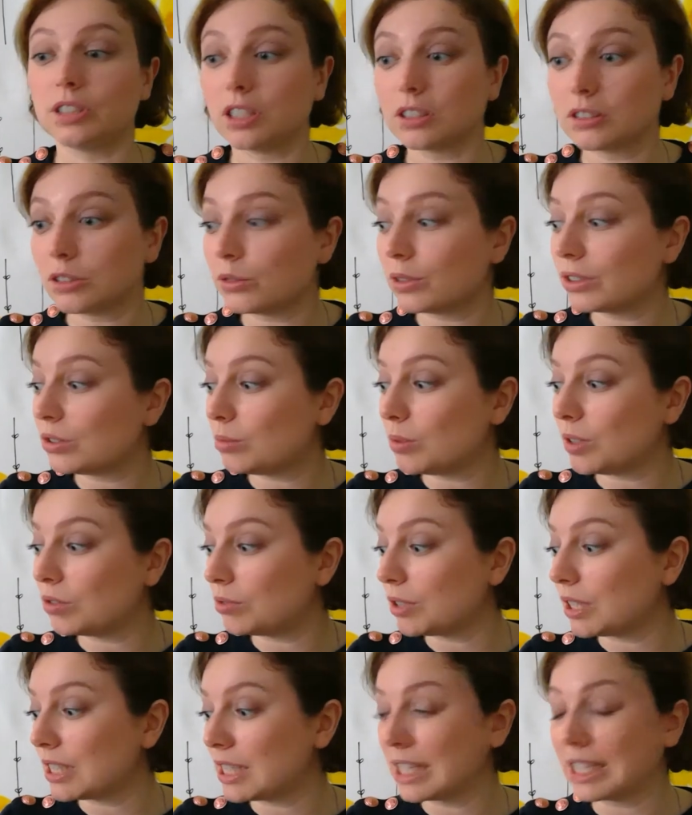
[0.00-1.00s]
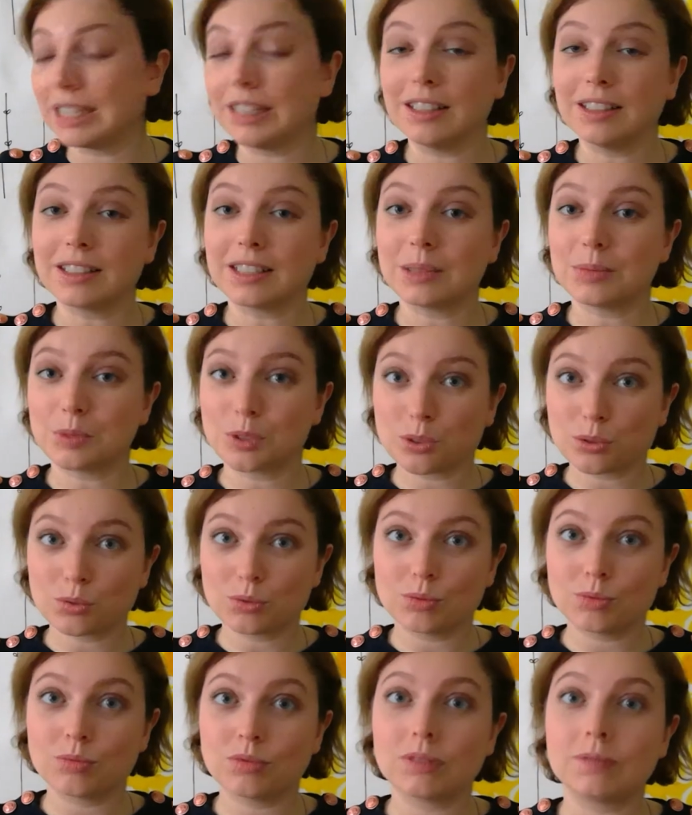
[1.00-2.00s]
not going to be ready anytime
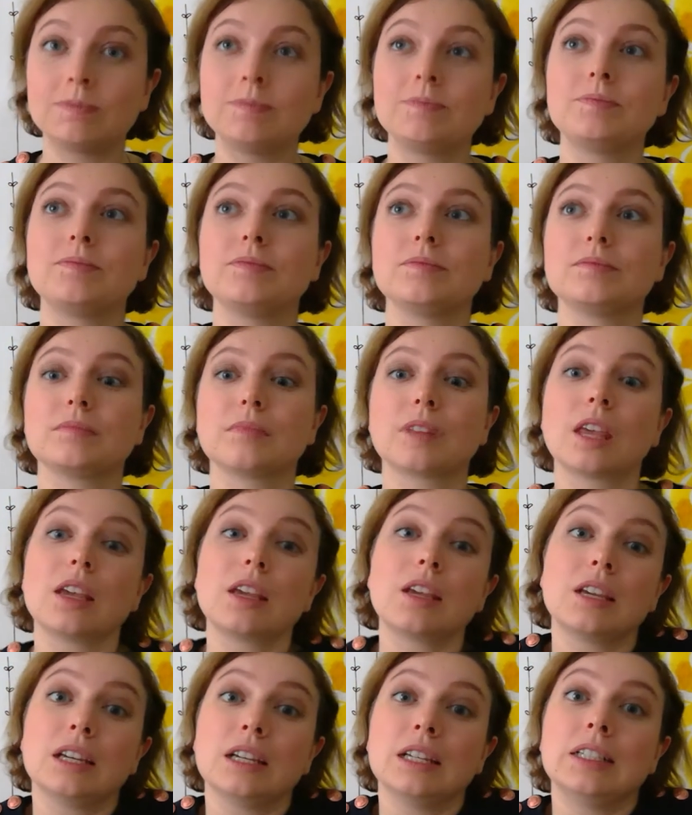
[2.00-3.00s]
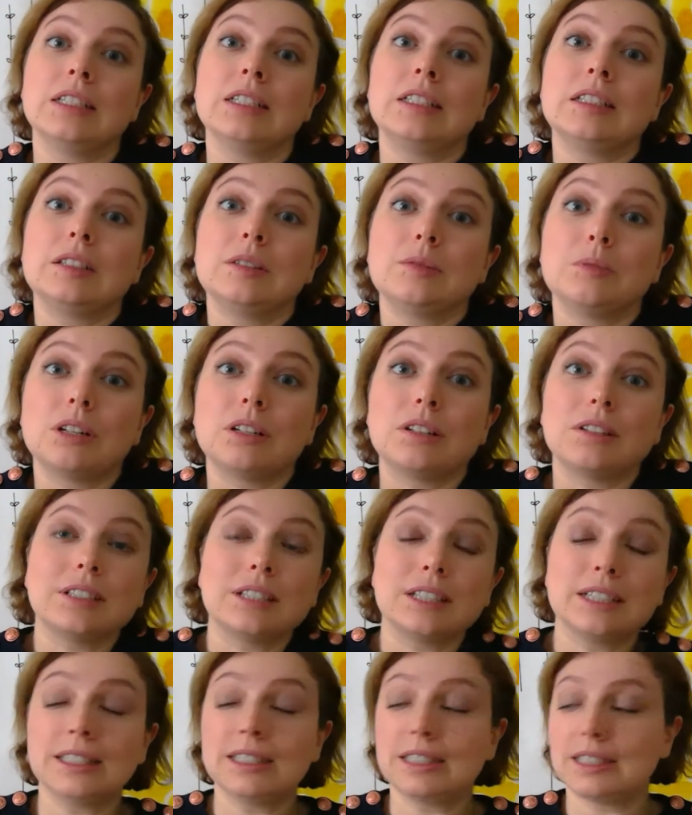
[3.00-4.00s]
soon. Well,
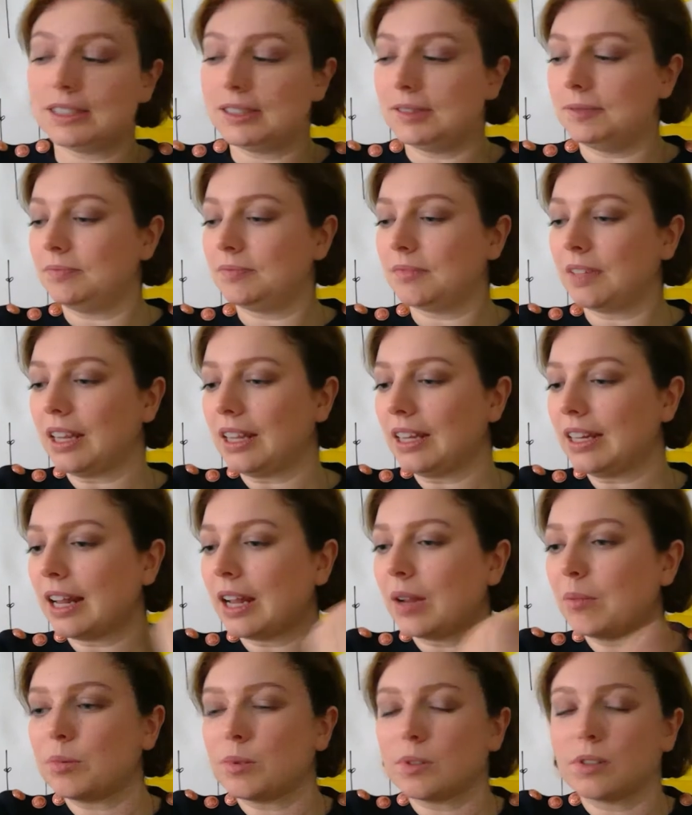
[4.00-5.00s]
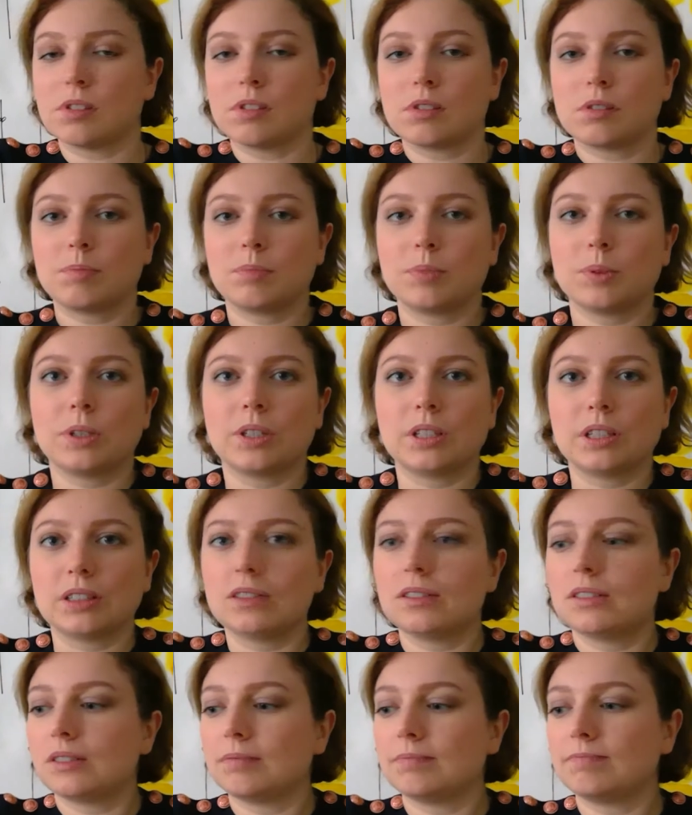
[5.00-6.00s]
it happens,
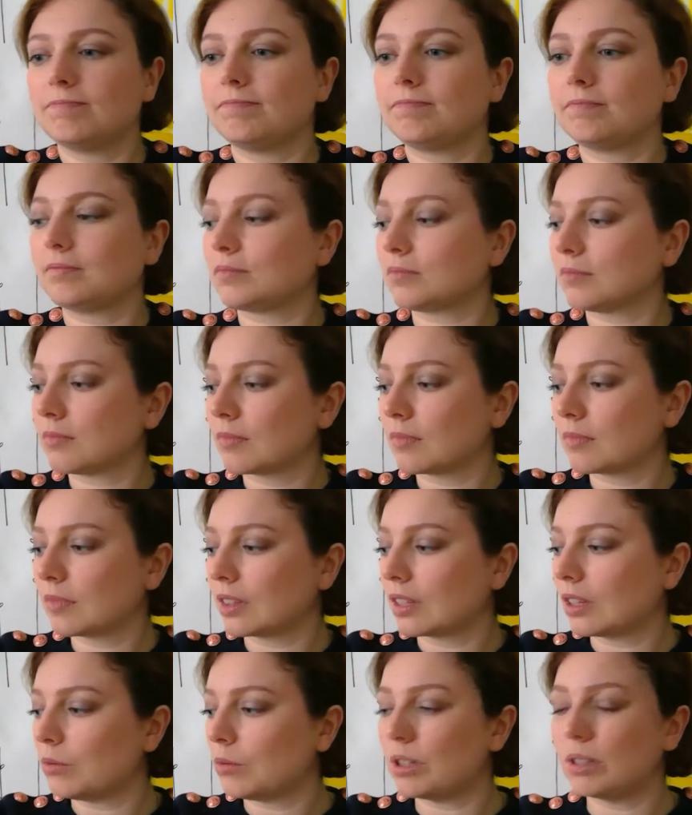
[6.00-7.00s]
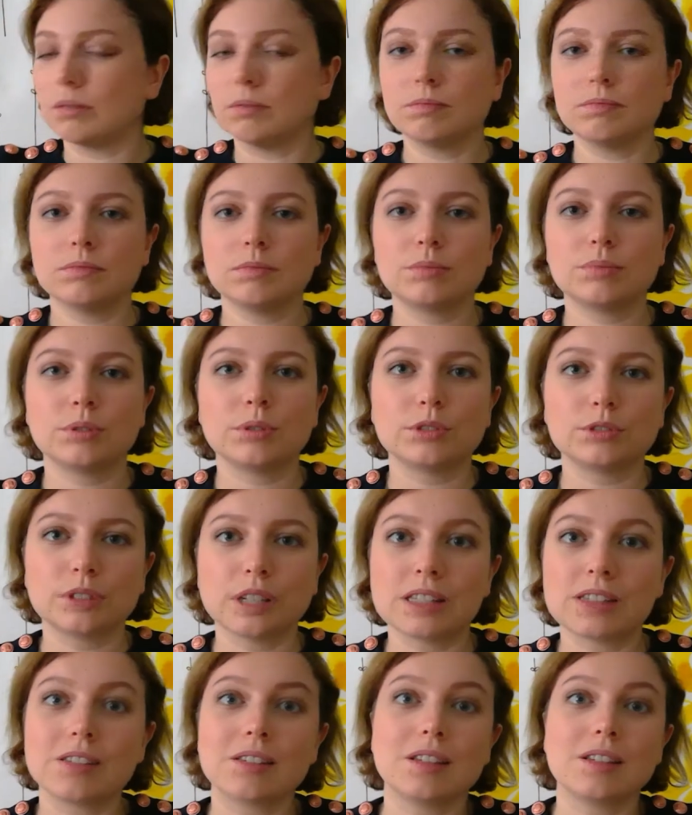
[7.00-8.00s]
but, well,
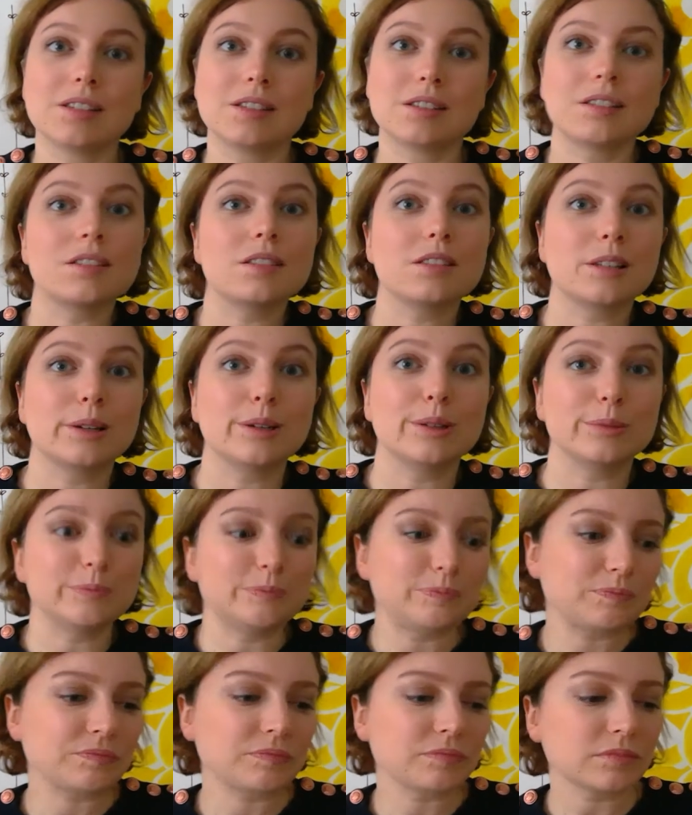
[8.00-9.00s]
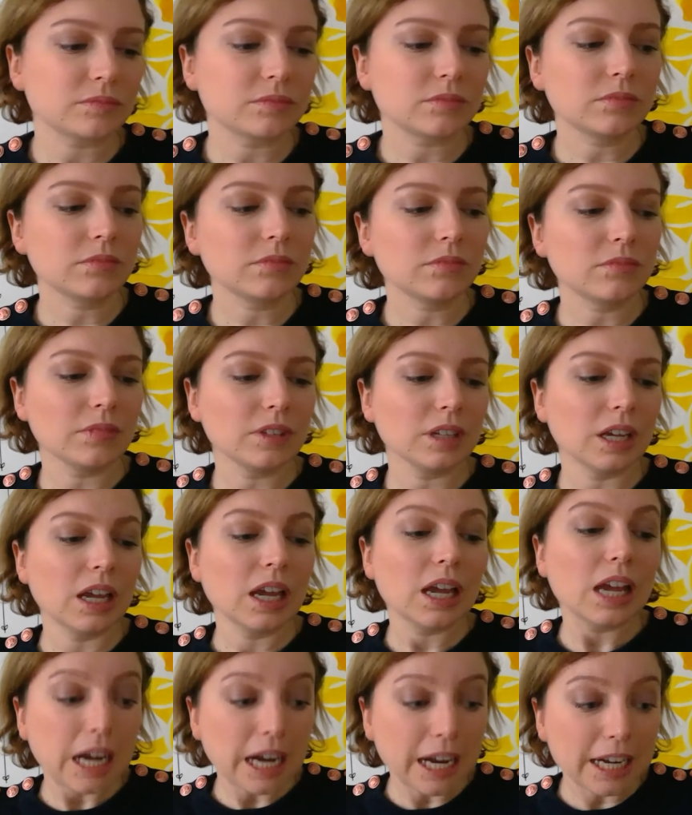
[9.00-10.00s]
progress is slow.
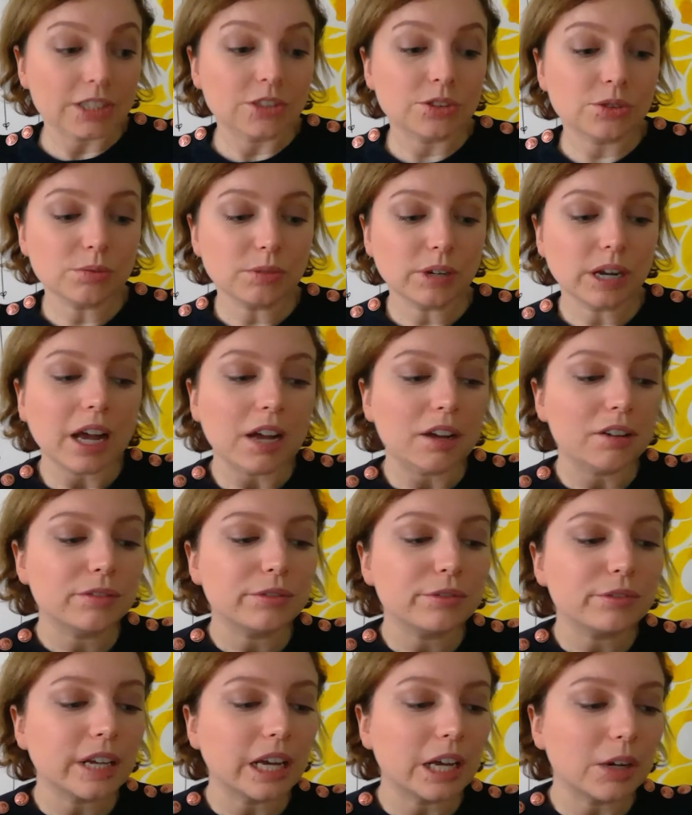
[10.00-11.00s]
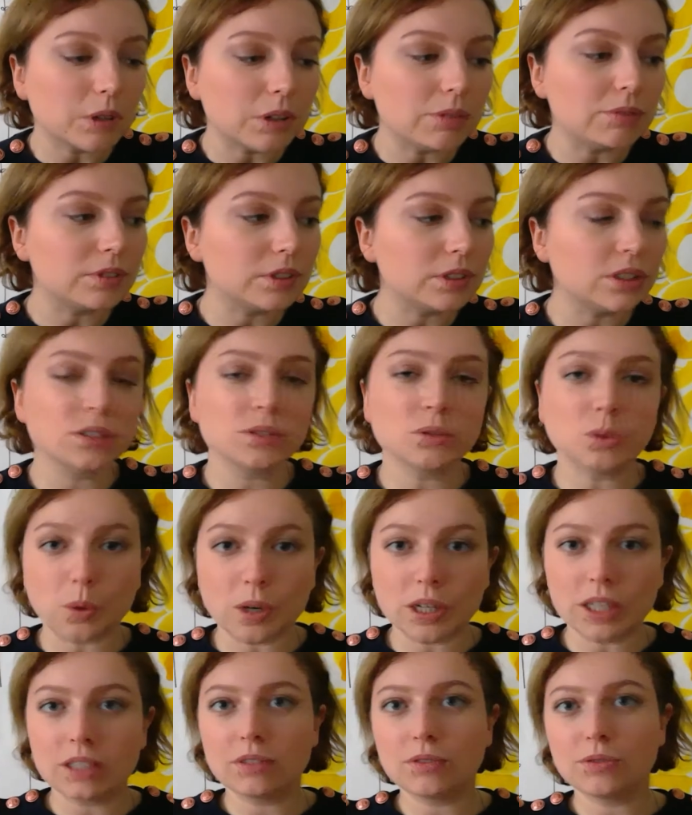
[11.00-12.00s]
I do have, however,
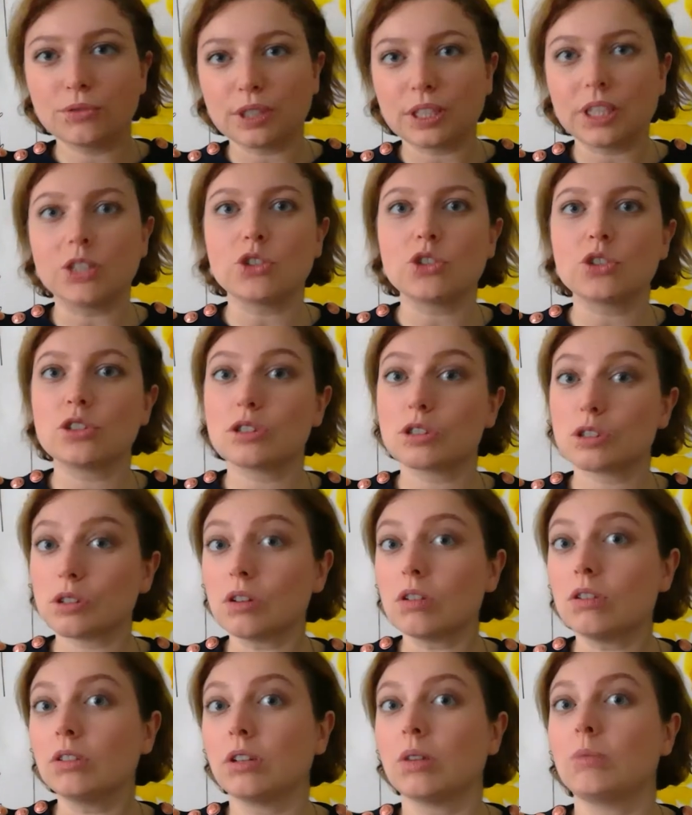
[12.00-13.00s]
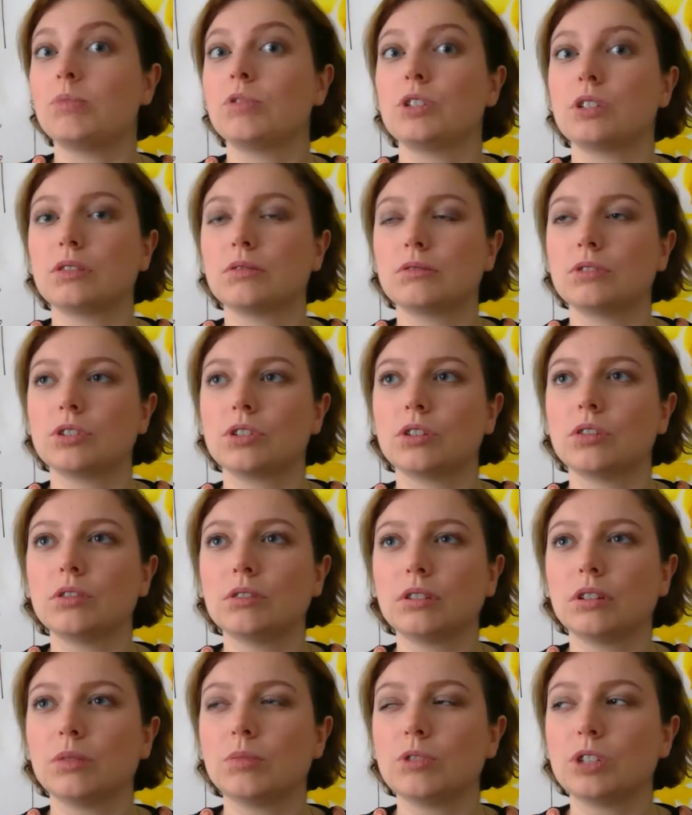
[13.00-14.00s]
one finished sewn
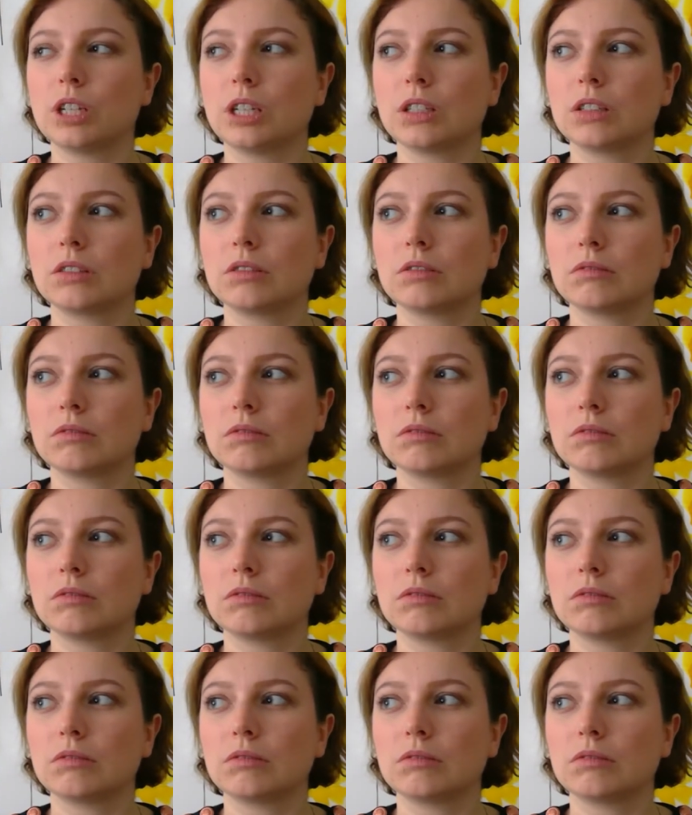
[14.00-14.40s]
object?